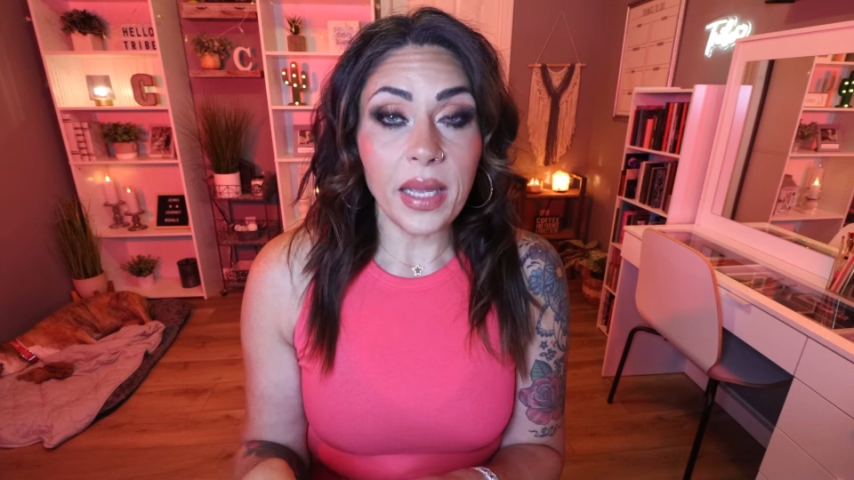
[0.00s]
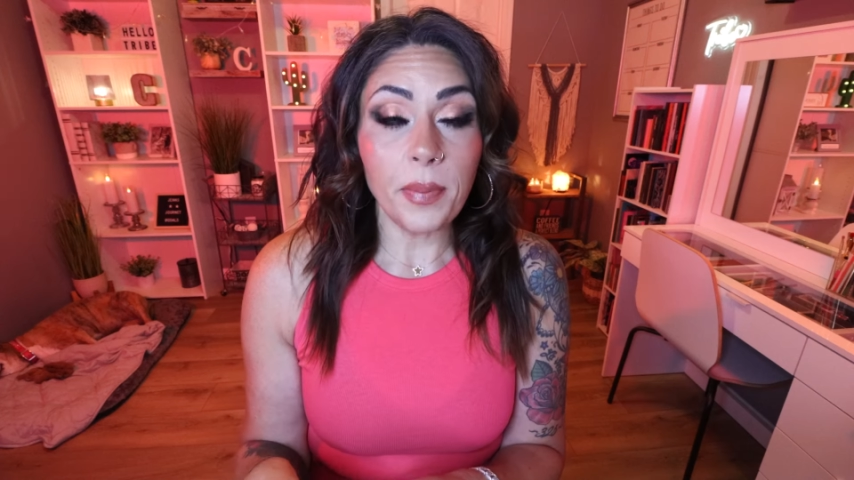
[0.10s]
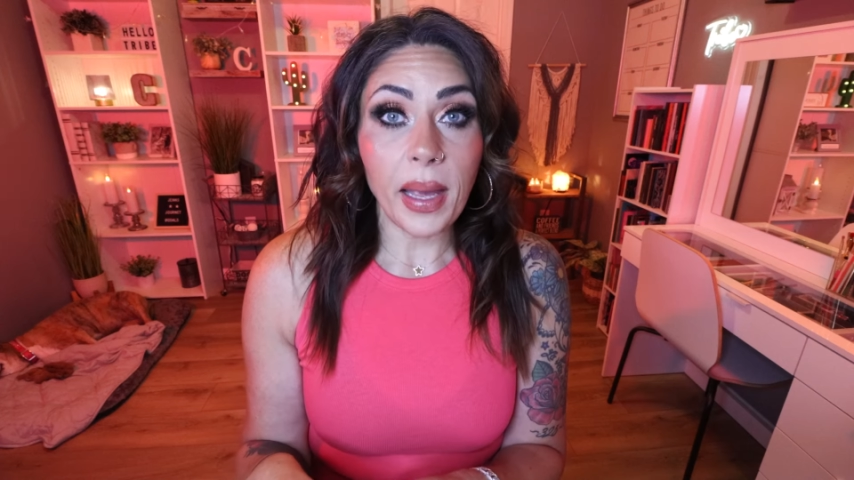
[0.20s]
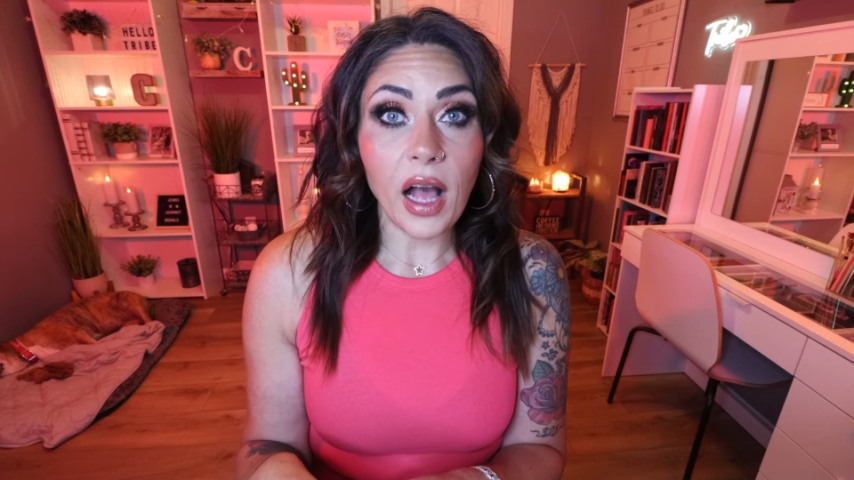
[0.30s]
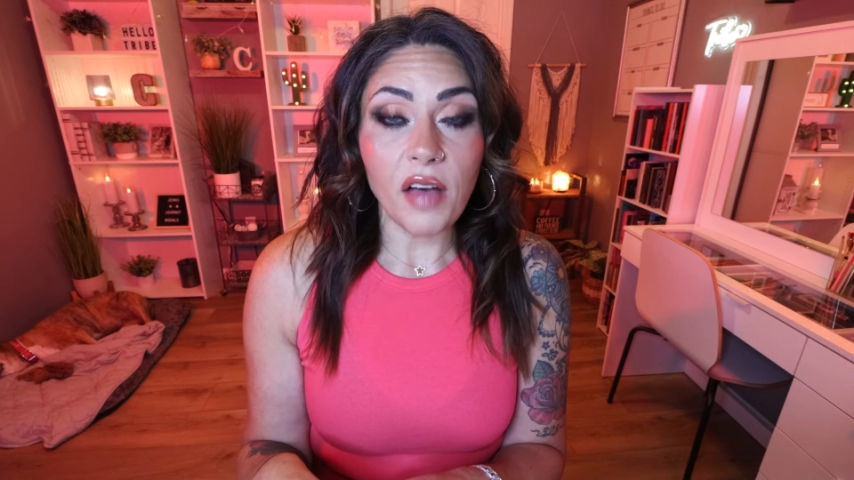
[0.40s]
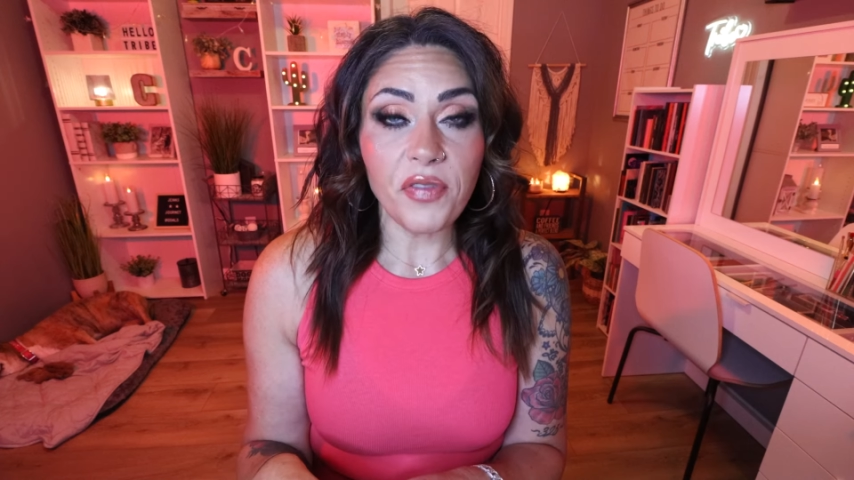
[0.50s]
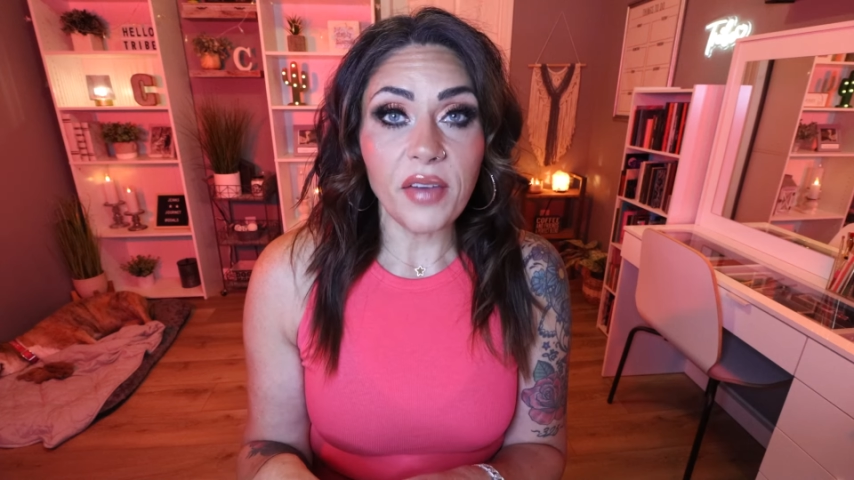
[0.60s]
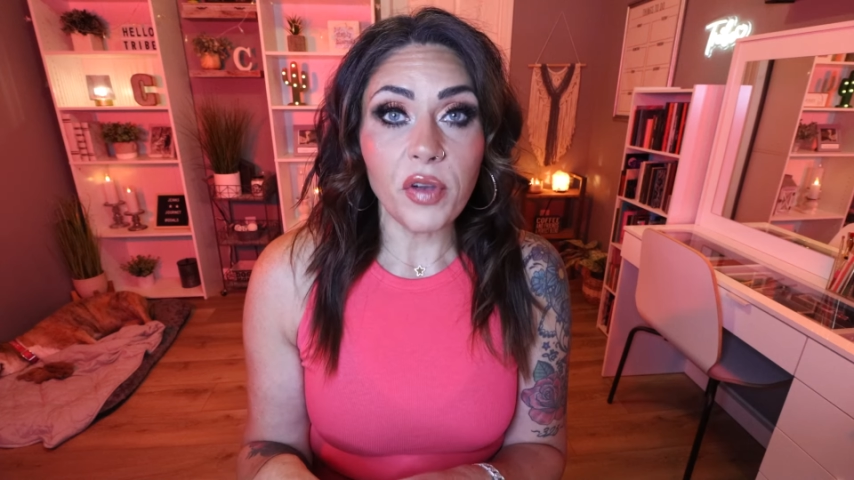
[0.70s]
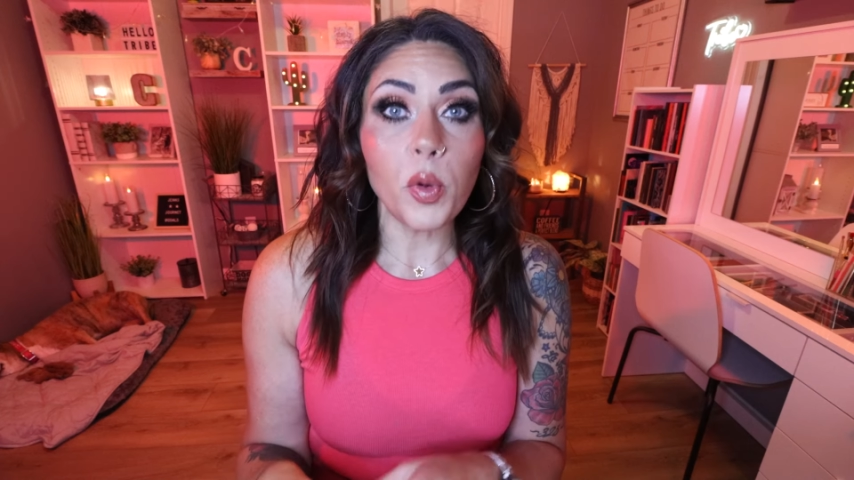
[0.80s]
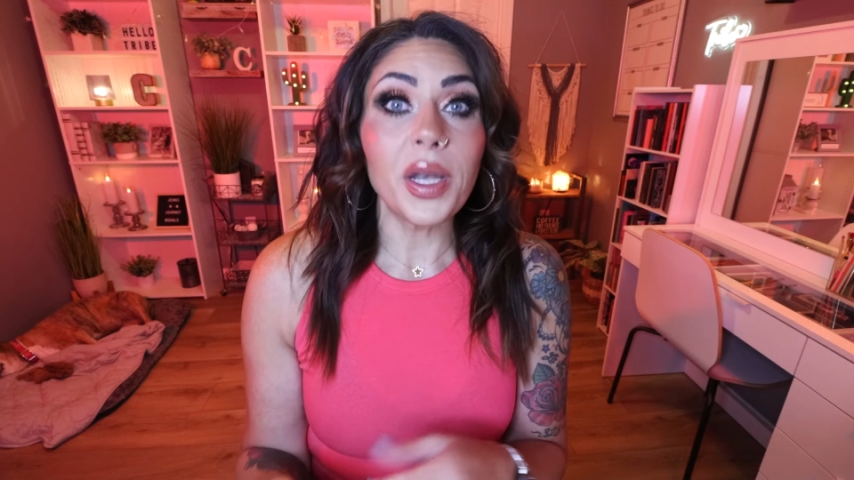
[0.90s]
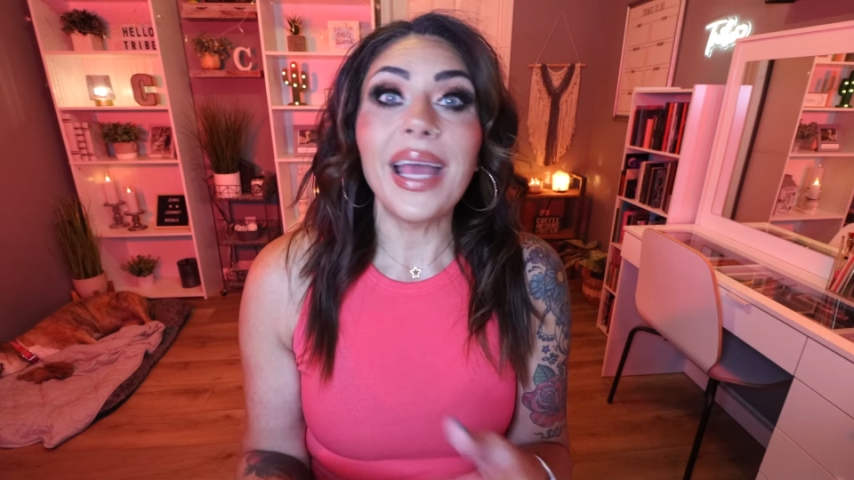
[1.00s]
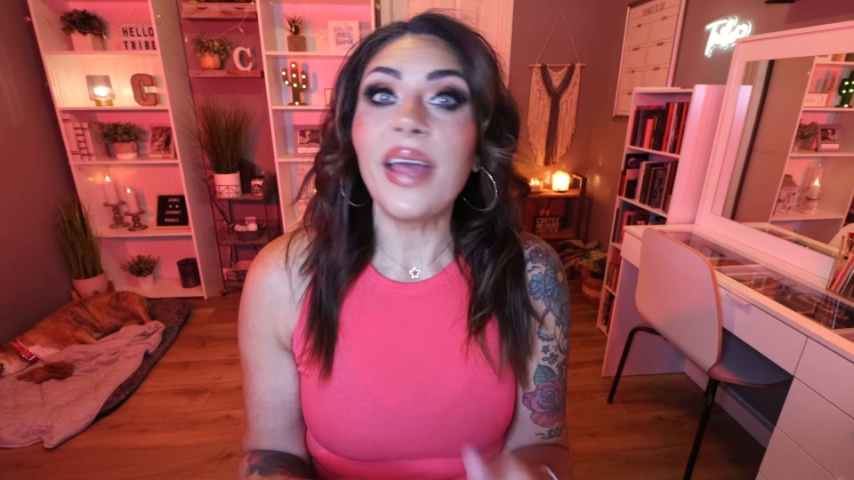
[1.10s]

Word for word: in my coffee every morning,